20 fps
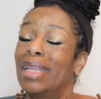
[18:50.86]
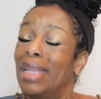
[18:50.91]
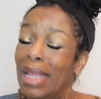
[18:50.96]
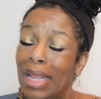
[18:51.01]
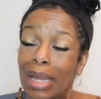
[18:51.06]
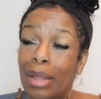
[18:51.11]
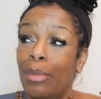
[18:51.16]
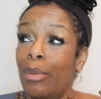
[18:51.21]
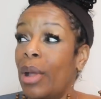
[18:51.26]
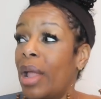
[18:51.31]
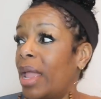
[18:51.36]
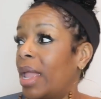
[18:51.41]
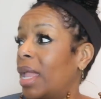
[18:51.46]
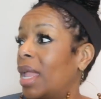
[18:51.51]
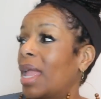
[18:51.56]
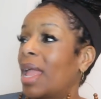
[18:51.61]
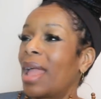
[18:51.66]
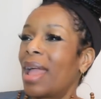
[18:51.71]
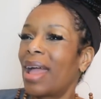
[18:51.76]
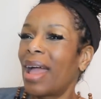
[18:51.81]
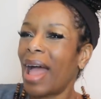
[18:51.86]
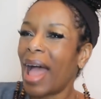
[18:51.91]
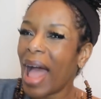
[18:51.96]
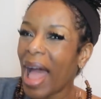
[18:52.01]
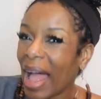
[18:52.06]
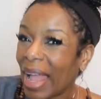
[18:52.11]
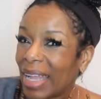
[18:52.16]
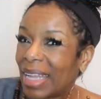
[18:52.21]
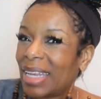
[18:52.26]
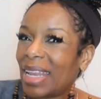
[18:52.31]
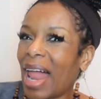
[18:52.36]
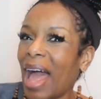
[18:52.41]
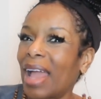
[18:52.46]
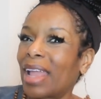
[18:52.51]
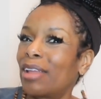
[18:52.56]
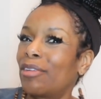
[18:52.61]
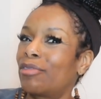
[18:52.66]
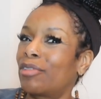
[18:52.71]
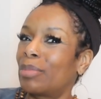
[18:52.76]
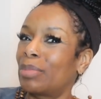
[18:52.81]
anyway, I can
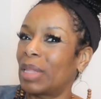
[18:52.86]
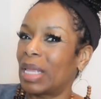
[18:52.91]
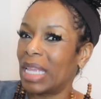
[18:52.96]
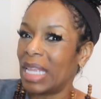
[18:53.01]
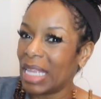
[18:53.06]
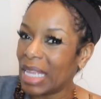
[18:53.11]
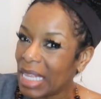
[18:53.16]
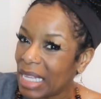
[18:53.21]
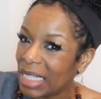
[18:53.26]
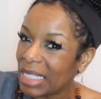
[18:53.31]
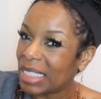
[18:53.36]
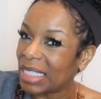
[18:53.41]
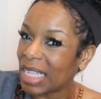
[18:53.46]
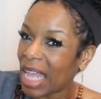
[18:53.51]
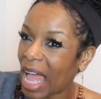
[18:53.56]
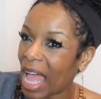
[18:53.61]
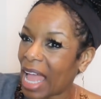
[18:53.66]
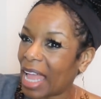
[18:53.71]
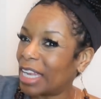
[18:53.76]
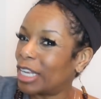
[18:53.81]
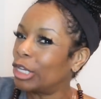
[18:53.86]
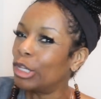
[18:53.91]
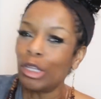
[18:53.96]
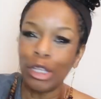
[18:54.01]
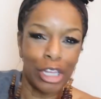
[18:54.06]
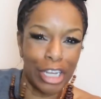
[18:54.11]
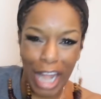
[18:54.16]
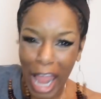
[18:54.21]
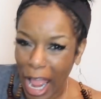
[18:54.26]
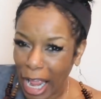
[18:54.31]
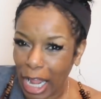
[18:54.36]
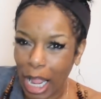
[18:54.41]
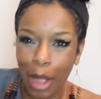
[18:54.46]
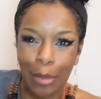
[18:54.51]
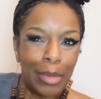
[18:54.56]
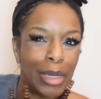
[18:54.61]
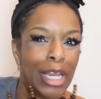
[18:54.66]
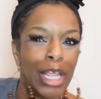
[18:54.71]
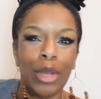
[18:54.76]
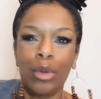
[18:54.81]
lock it from the inside. You're not
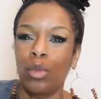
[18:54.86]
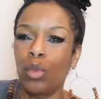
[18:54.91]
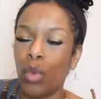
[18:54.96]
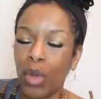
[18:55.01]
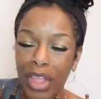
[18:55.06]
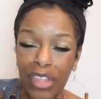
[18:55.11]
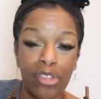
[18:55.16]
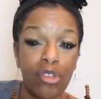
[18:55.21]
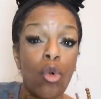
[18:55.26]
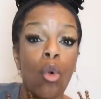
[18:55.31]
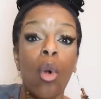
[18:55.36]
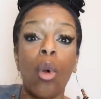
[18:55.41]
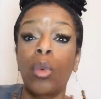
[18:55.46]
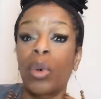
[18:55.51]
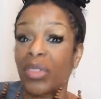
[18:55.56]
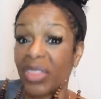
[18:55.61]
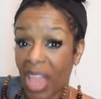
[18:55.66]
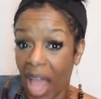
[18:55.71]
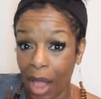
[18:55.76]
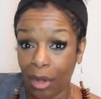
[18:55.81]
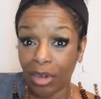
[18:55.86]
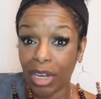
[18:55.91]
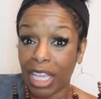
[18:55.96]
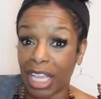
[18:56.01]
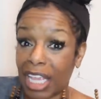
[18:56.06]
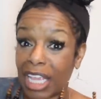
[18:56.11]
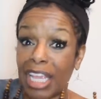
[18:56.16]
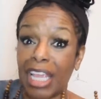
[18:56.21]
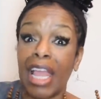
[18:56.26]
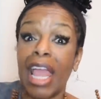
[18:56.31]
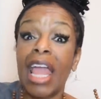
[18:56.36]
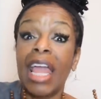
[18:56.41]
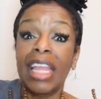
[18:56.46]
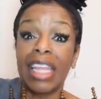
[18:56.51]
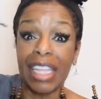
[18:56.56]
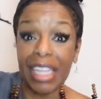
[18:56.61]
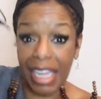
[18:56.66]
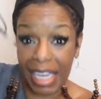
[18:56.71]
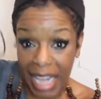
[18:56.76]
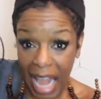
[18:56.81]
coming in with or without a key.
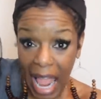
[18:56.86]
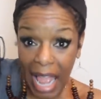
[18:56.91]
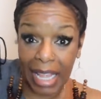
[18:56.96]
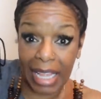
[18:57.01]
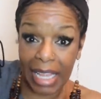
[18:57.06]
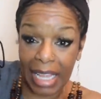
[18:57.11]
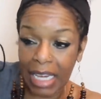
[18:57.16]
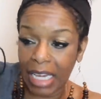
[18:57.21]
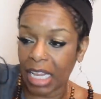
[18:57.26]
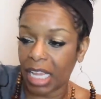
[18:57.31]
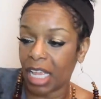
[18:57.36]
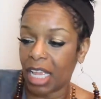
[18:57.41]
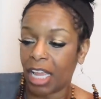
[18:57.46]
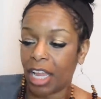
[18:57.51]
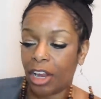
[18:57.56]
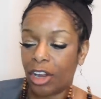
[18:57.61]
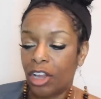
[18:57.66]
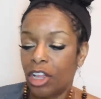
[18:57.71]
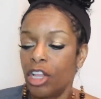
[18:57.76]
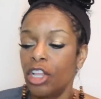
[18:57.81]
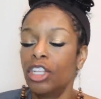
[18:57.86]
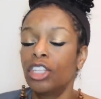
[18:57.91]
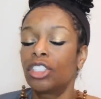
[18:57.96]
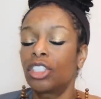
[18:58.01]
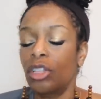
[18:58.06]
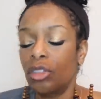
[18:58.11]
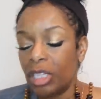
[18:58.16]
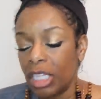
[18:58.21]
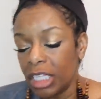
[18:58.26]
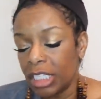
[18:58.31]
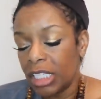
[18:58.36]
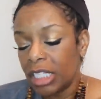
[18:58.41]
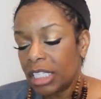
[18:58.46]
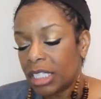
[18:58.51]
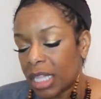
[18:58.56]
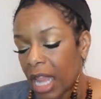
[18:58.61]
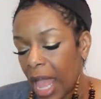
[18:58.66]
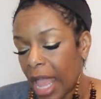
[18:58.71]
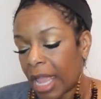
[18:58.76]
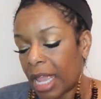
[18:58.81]
You're not getting in here. So this
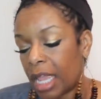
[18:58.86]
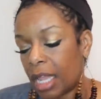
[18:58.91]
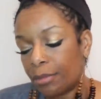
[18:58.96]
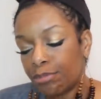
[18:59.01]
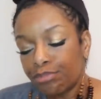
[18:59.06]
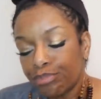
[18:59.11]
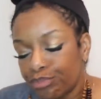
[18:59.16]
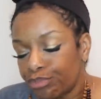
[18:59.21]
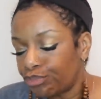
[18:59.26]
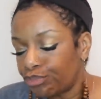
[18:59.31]
is like